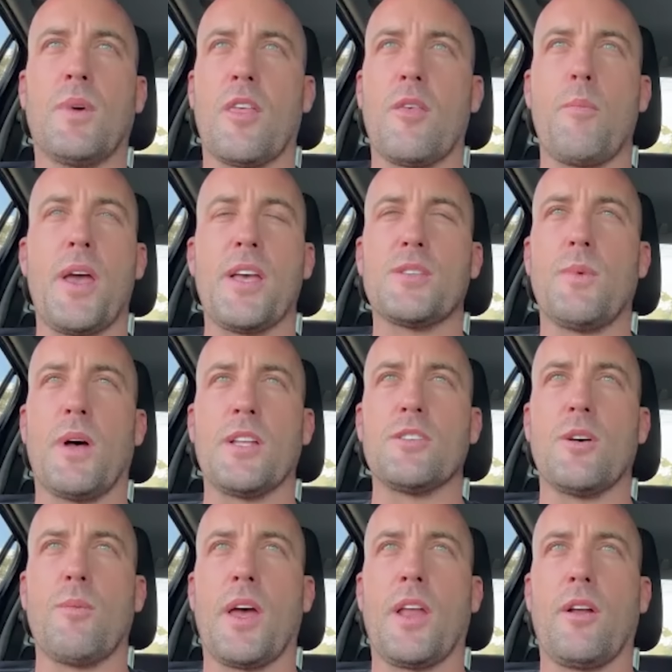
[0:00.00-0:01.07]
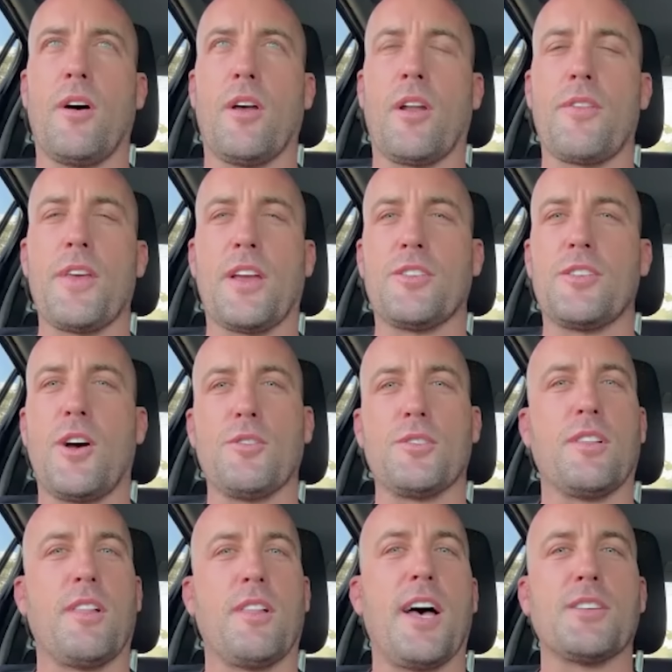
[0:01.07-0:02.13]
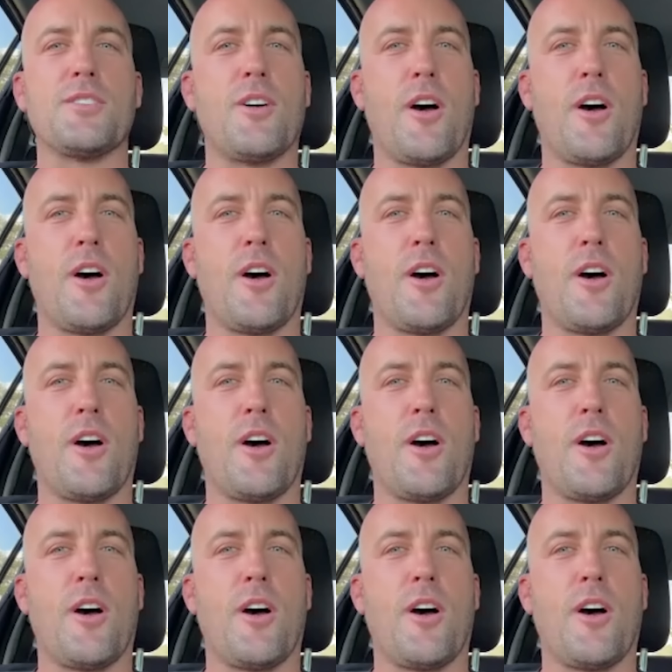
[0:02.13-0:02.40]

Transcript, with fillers: of the best ones I went on, I think I told you last